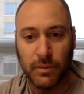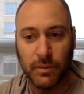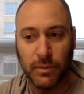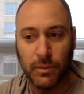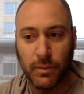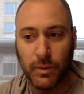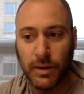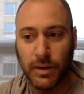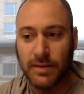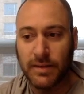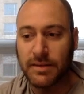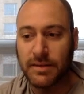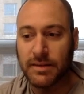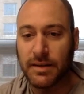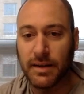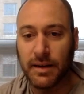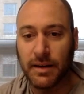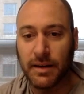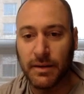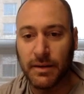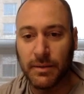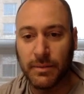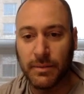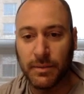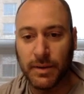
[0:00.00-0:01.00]

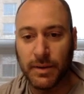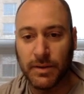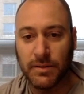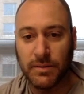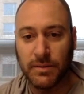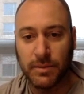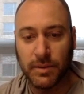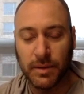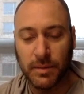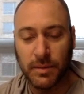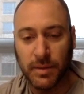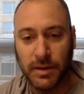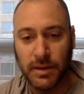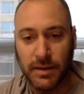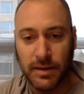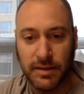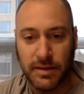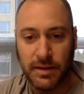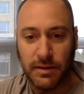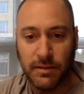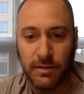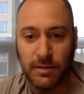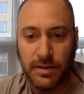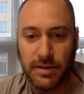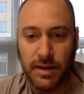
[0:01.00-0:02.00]
what's really been the
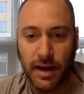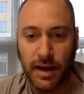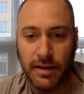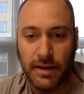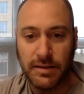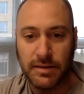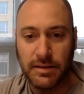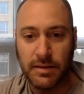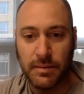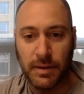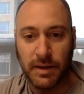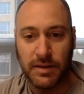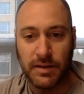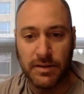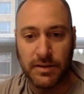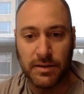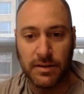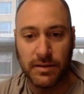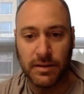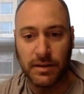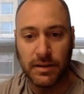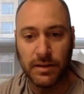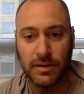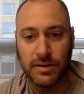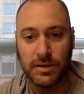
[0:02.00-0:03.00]
secret sauce to make sure
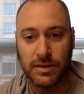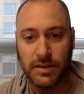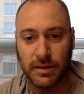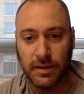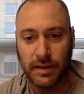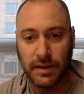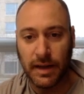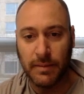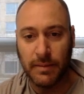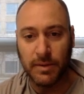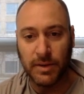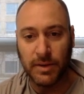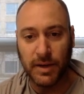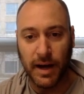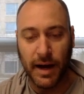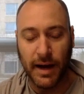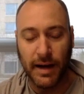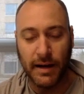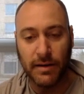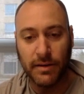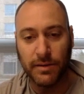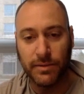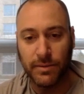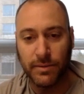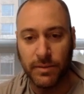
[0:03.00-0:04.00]
that you're still able to
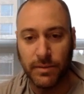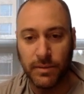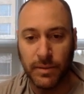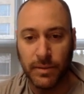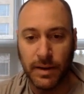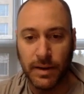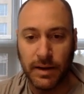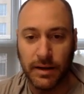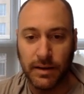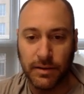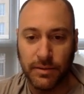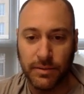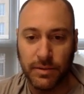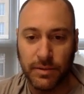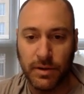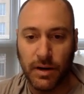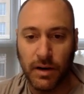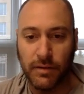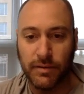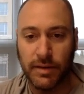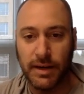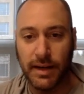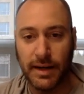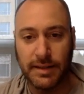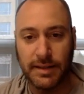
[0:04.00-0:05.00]
hire through
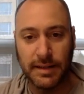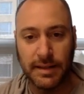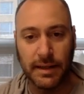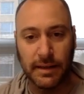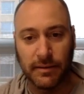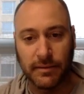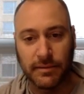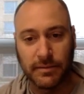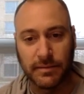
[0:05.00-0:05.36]
COVID-19.